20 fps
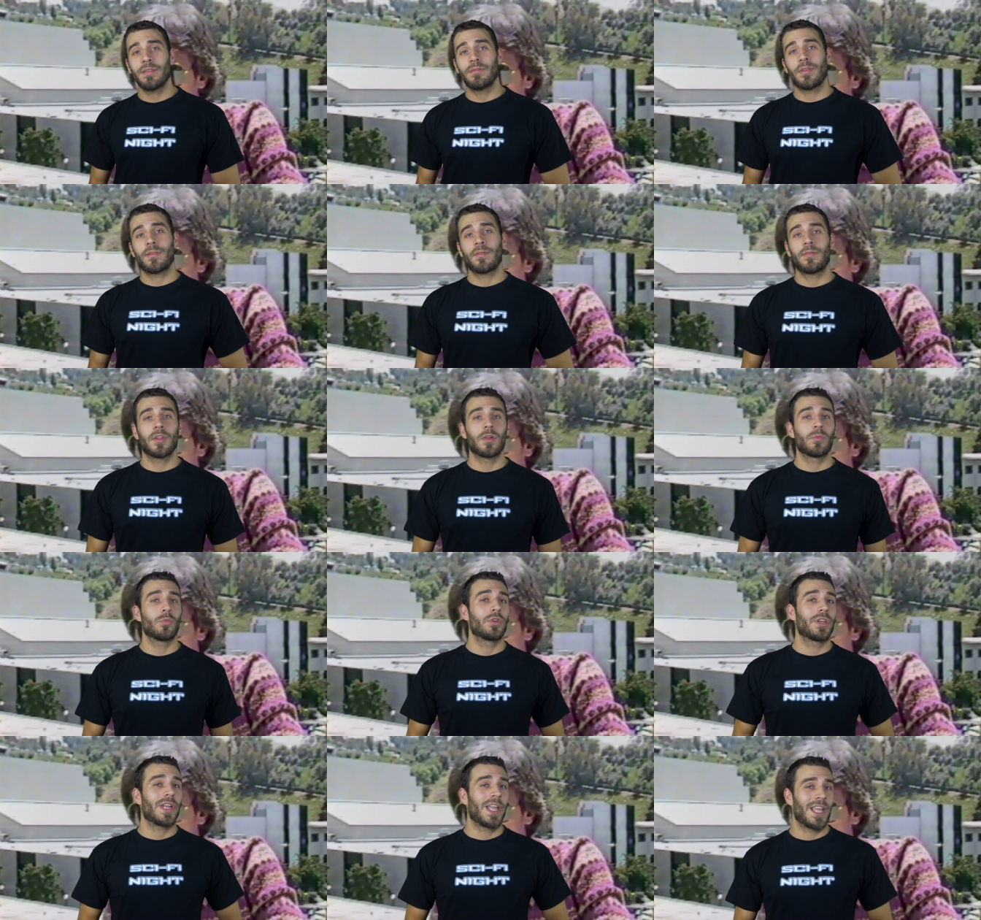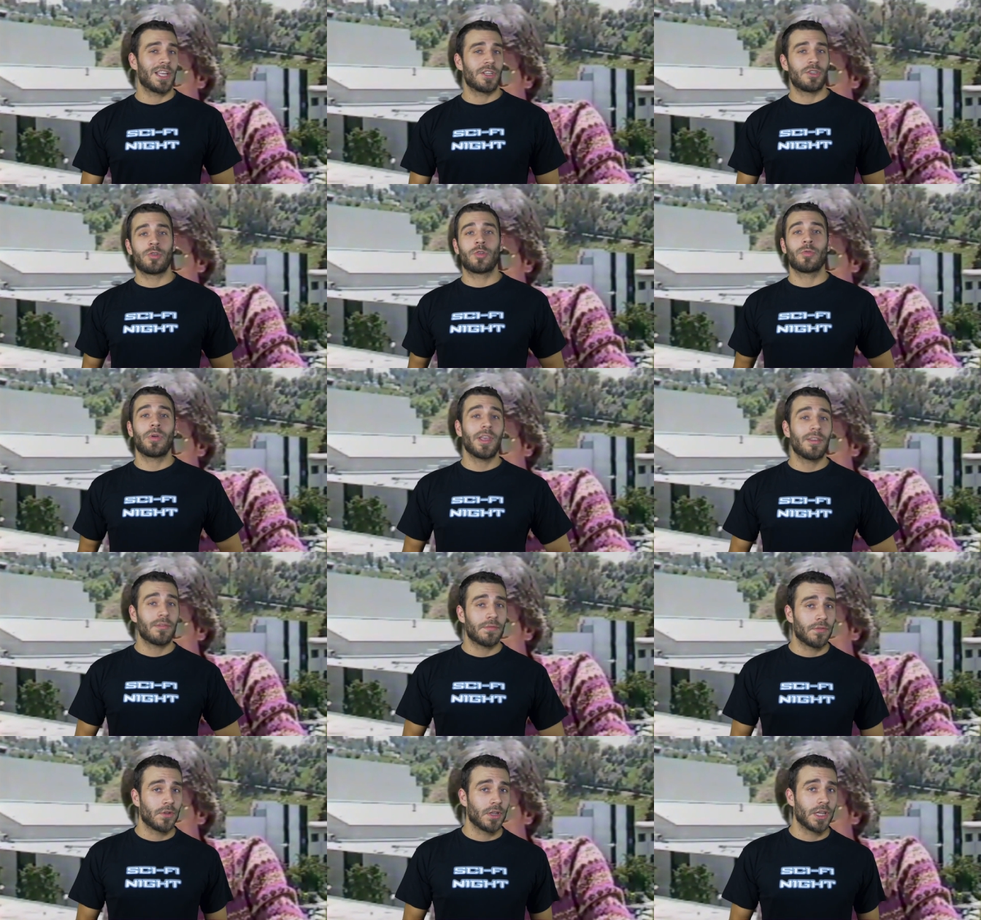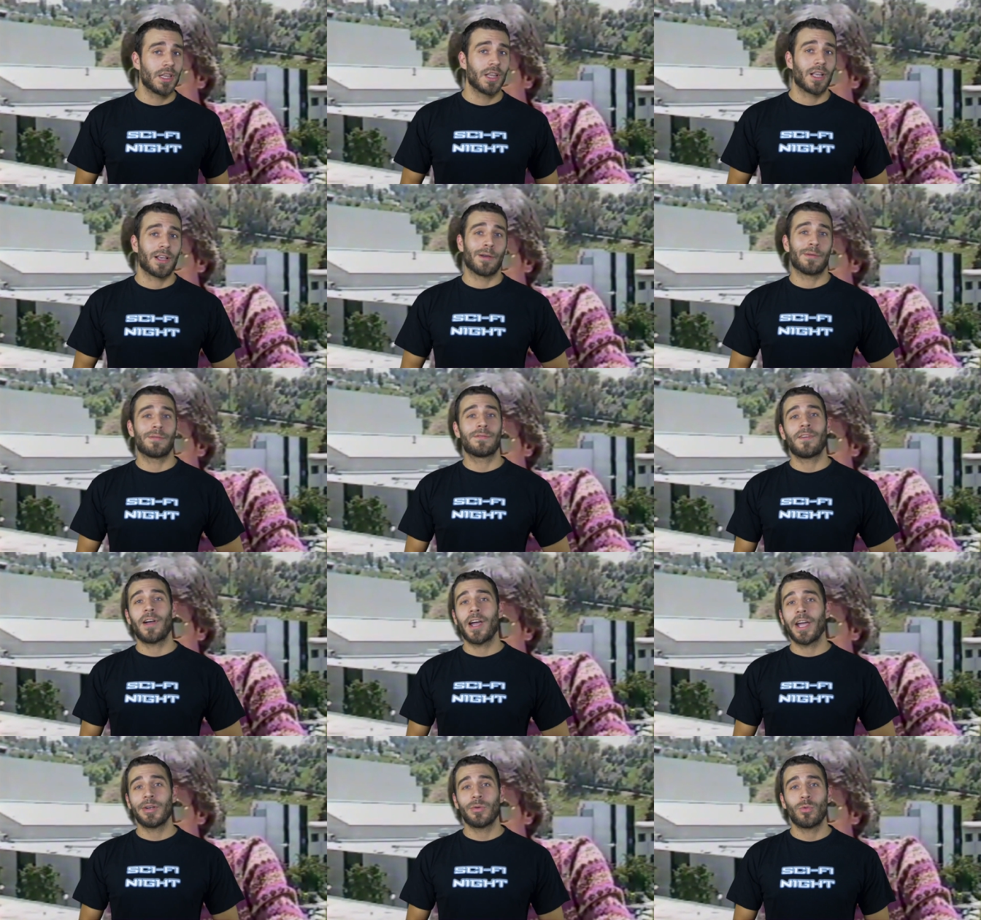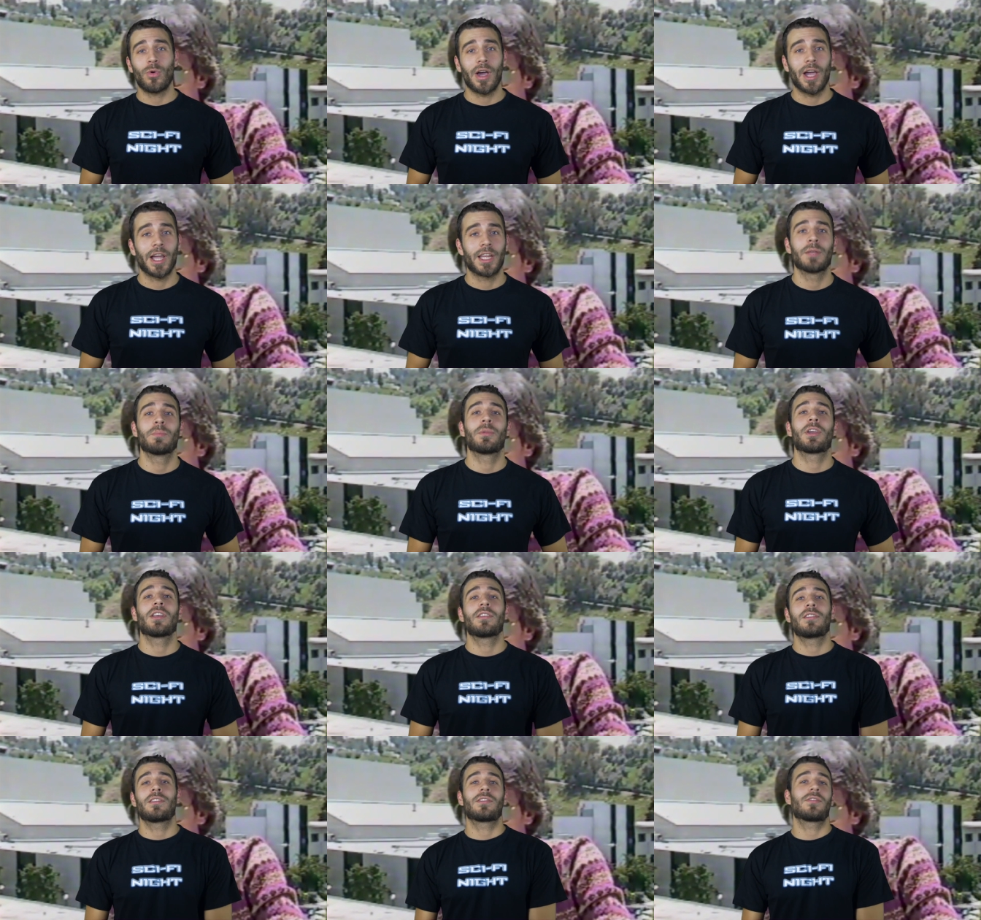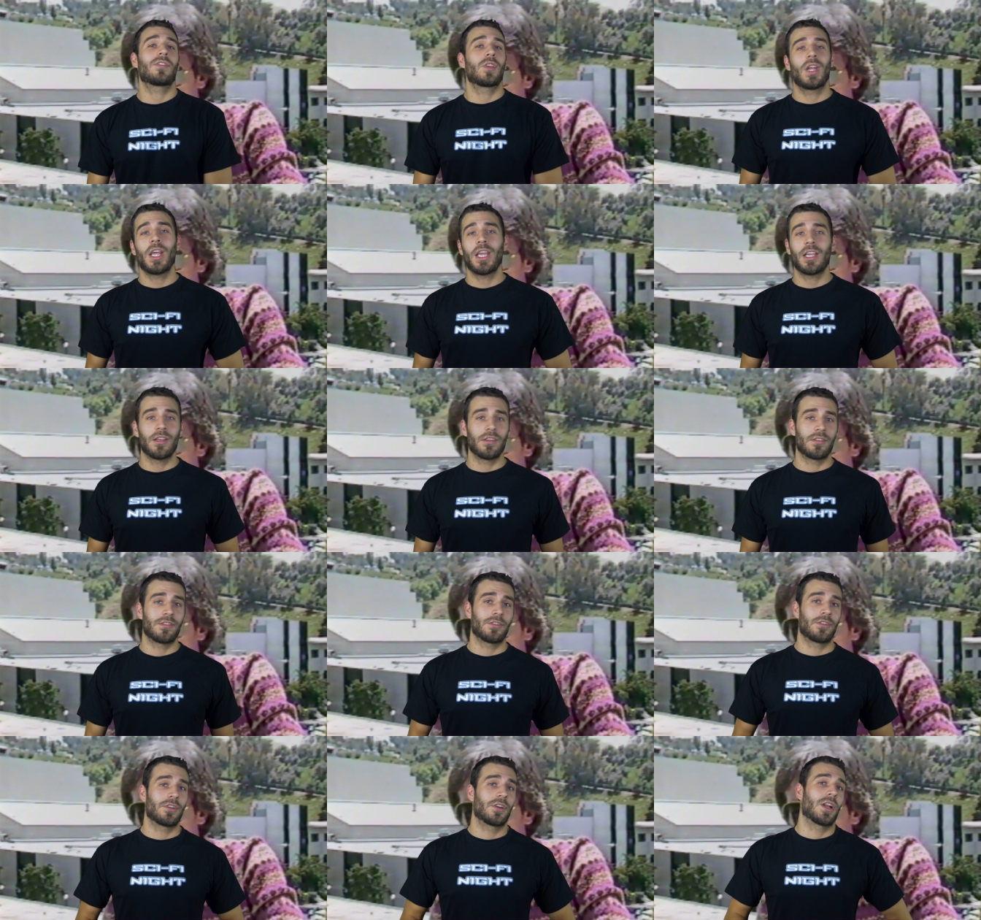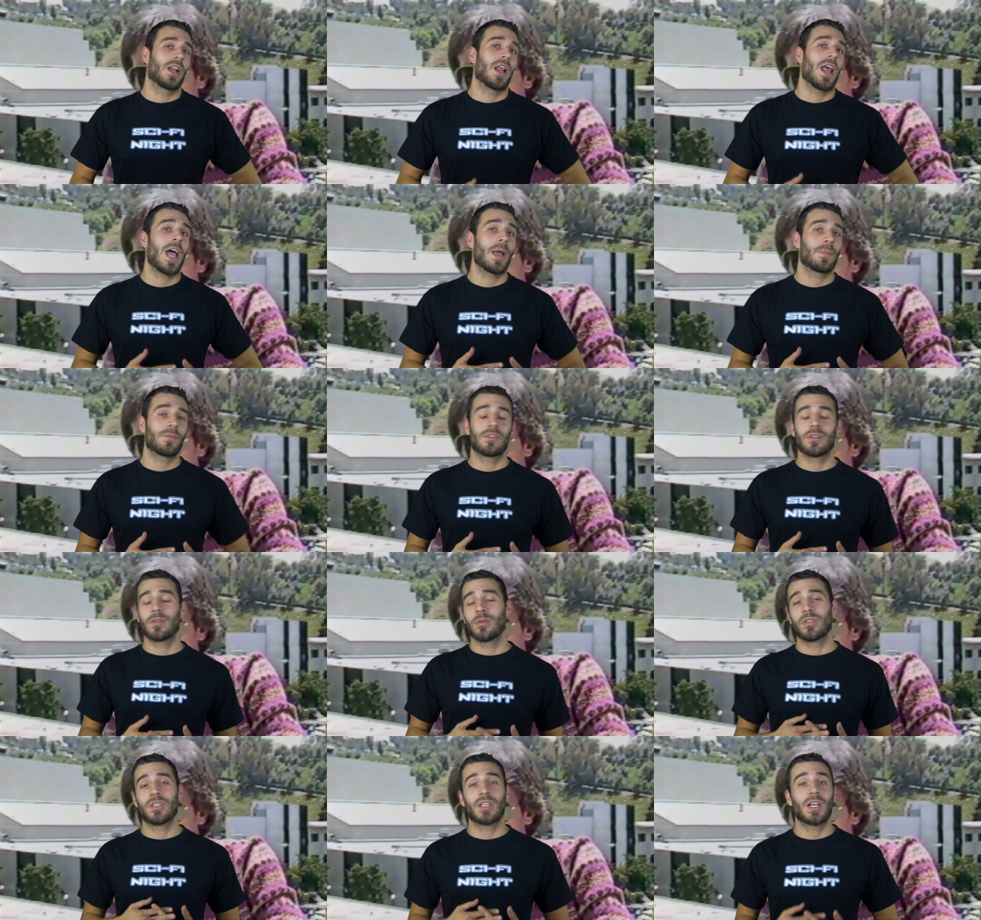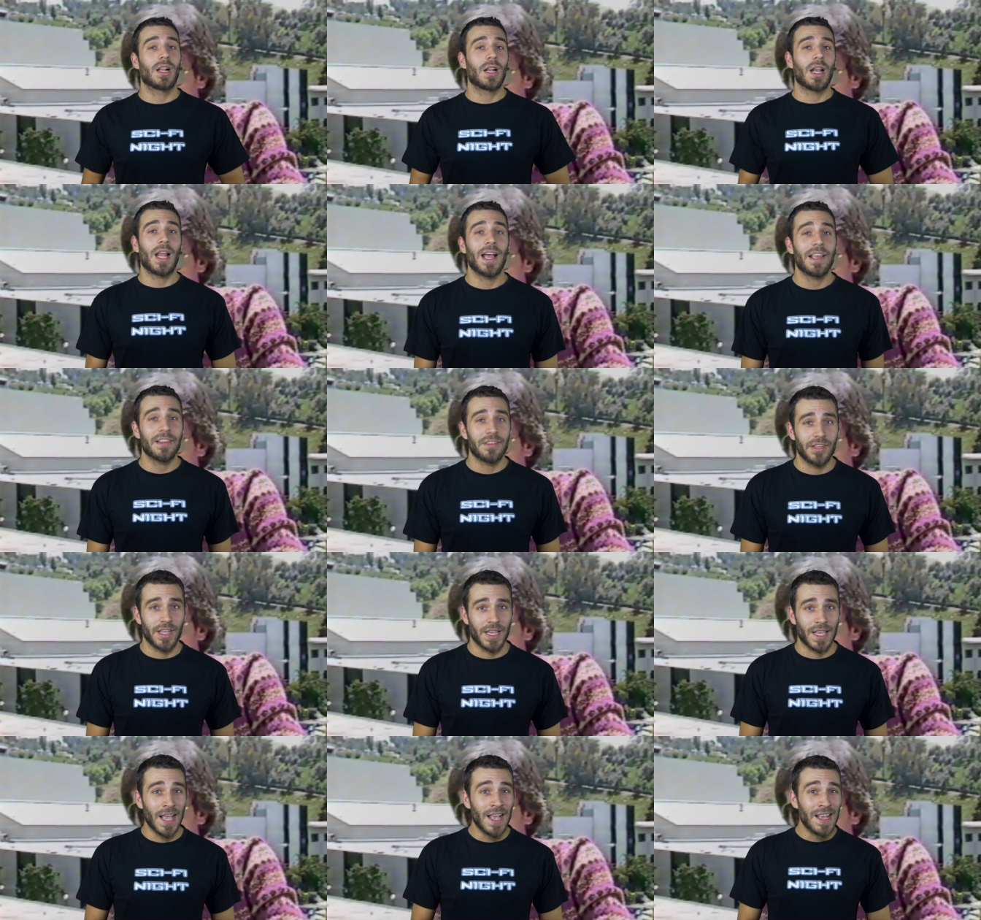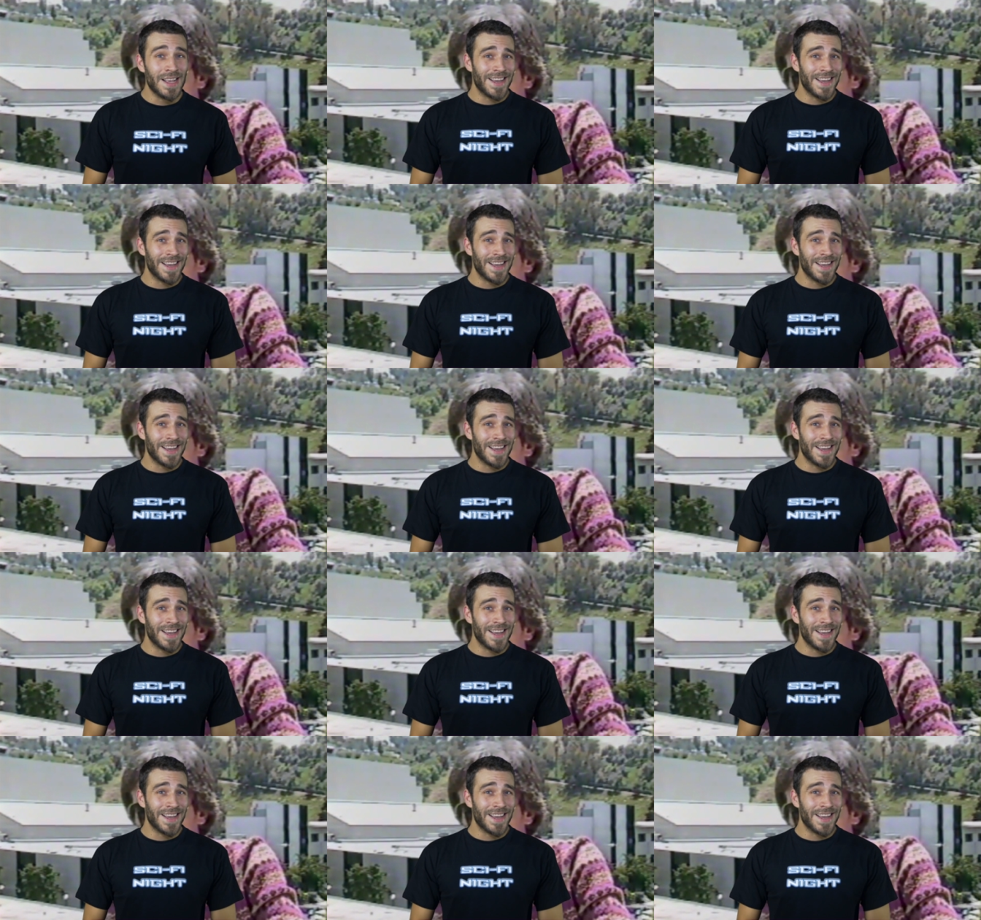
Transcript: this film would age gracefully like a fine wine because it's today considered an absolute classic,